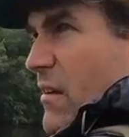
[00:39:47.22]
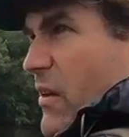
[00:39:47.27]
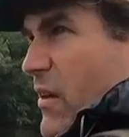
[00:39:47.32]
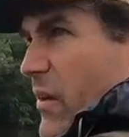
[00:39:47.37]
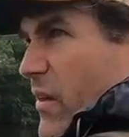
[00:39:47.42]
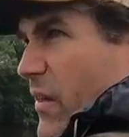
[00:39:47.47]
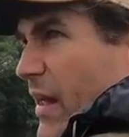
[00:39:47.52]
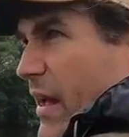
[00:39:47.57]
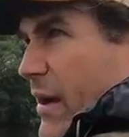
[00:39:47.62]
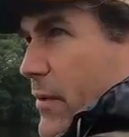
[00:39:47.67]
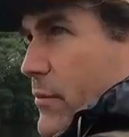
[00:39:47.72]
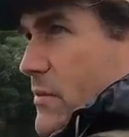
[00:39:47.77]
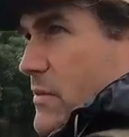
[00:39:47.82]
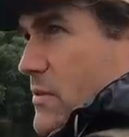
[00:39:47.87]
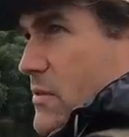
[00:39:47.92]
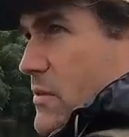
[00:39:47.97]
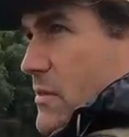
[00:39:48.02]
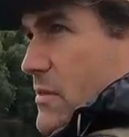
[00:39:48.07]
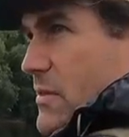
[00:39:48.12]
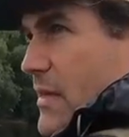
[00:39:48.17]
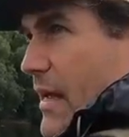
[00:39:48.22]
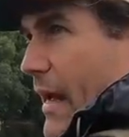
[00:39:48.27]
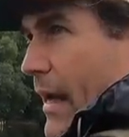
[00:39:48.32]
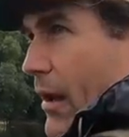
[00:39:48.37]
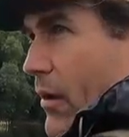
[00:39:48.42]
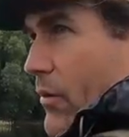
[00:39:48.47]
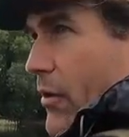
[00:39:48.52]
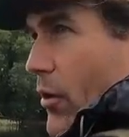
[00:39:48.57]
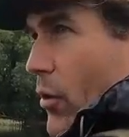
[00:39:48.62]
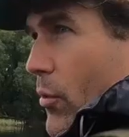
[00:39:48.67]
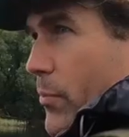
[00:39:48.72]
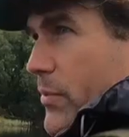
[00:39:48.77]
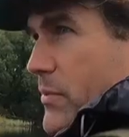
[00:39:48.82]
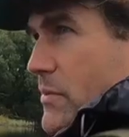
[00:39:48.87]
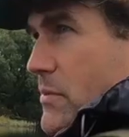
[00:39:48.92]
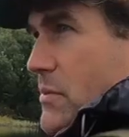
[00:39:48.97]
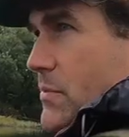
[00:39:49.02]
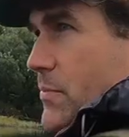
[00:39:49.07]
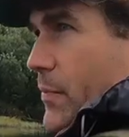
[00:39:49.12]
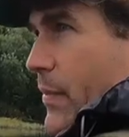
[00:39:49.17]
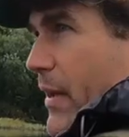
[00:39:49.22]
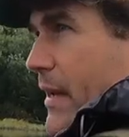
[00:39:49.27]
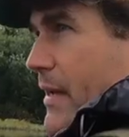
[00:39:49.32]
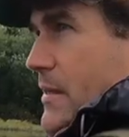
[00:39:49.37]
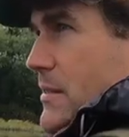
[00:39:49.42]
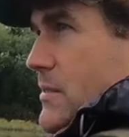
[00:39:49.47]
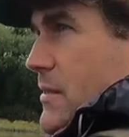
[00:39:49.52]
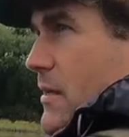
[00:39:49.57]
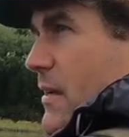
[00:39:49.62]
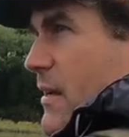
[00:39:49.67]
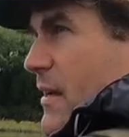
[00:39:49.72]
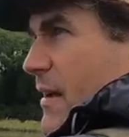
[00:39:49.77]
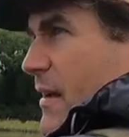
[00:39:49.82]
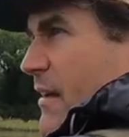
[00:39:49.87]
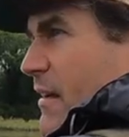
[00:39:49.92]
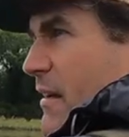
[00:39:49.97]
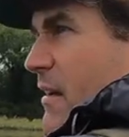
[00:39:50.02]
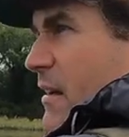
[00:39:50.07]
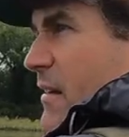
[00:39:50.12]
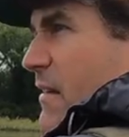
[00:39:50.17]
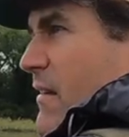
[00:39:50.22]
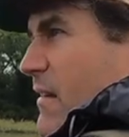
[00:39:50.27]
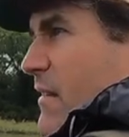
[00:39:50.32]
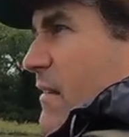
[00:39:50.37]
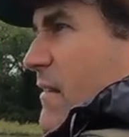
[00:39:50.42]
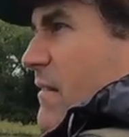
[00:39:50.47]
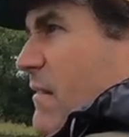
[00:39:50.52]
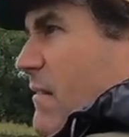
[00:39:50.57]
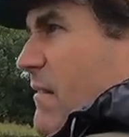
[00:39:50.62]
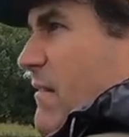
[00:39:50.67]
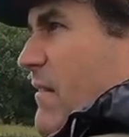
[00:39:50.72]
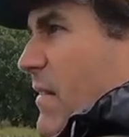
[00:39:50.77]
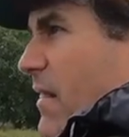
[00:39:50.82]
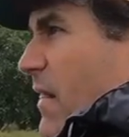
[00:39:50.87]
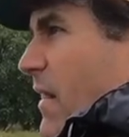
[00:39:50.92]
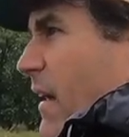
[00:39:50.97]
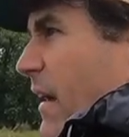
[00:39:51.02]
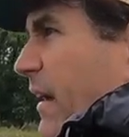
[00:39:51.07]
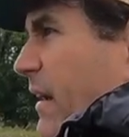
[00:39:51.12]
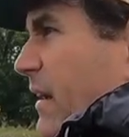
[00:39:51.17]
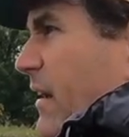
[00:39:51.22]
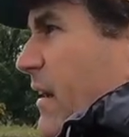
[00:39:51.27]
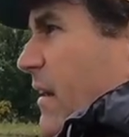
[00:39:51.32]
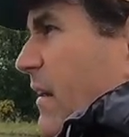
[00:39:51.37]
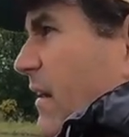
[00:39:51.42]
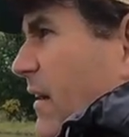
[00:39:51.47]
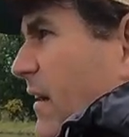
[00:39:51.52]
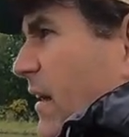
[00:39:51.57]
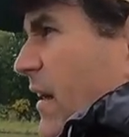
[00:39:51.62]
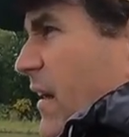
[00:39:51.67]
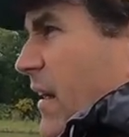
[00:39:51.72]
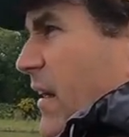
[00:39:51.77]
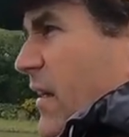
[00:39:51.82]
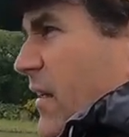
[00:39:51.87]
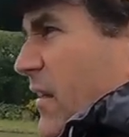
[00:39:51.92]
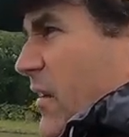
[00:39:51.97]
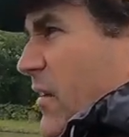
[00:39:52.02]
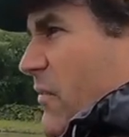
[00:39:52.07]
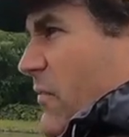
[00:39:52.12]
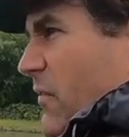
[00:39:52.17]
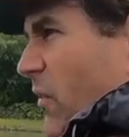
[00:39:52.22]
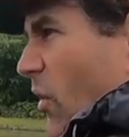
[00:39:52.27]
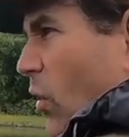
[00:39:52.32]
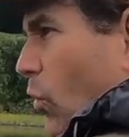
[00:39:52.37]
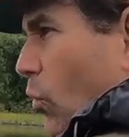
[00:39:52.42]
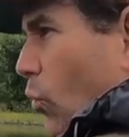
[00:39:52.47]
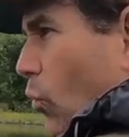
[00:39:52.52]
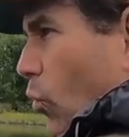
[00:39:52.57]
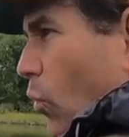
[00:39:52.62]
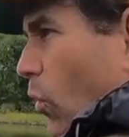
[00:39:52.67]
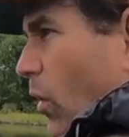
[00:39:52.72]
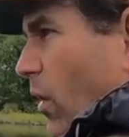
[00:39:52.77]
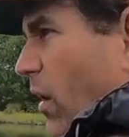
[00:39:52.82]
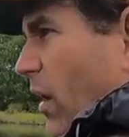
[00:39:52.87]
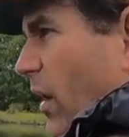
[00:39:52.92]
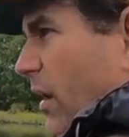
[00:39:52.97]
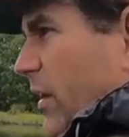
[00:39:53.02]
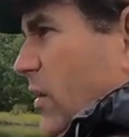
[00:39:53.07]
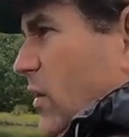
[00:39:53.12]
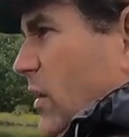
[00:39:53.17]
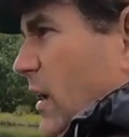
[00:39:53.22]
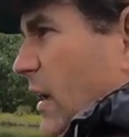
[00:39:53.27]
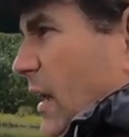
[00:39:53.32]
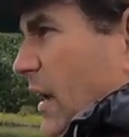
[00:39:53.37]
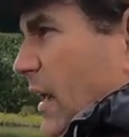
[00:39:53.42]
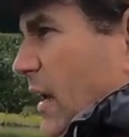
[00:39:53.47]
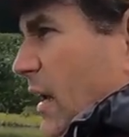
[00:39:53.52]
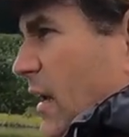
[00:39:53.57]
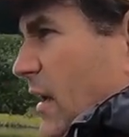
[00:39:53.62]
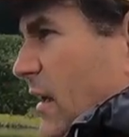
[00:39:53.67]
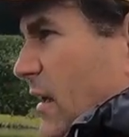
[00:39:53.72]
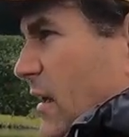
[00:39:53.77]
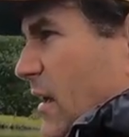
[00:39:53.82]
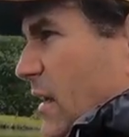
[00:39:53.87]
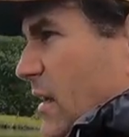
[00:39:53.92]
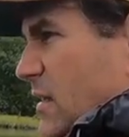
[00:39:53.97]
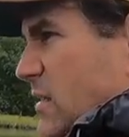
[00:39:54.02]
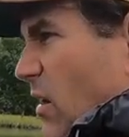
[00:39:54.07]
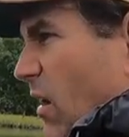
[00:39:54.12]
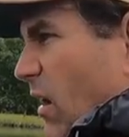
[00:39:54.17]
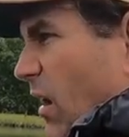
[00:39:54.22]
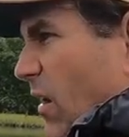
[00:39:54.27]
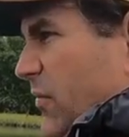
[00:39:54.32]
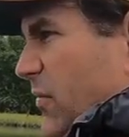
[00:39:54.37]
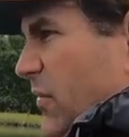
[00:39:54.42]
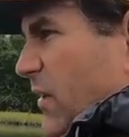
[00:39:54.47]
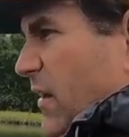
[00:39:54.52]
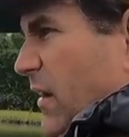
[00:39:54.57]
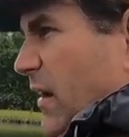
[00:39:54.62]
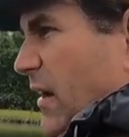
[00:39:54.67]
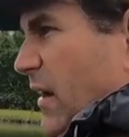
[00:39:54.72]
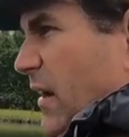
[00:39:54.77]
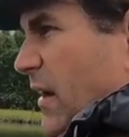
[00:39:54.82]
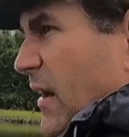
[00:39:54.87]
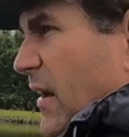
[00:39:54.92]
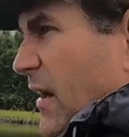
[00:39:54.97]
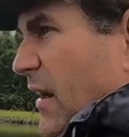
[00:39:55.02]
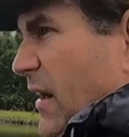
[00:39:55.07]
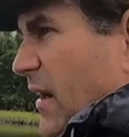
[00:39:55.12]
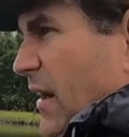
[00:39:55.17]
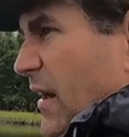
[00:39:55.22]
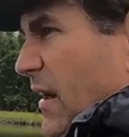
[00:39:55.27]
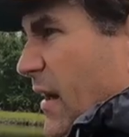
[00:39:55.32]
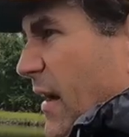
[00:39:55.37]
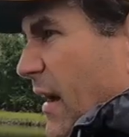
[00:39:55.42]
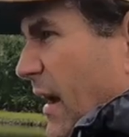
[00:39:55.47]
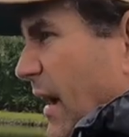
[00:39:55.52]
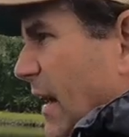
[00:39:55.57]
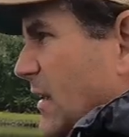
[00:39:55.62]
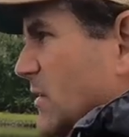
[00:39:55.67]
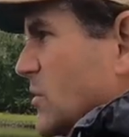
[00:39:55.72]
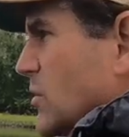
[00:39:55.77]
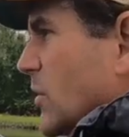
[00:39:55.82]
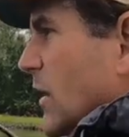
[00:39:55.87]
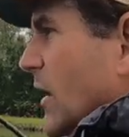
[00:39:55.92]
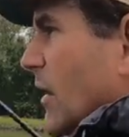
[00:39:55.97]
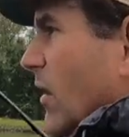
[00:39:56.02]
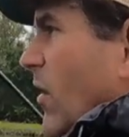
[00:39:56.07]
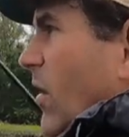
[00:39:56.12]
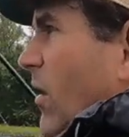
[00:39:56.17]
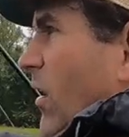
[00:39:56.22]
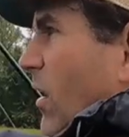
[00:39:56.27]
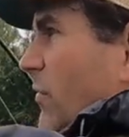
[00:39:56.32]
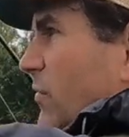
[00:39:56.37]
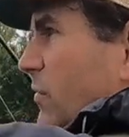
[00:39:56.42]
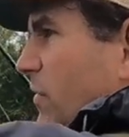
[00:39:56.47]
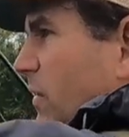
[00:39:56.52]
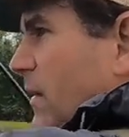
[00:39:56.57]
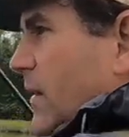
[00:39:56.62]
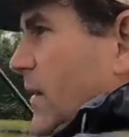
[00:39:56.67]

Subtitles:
Oh, that was just out in open space. Like, oh, are you kidding? He's off. How'd you get off?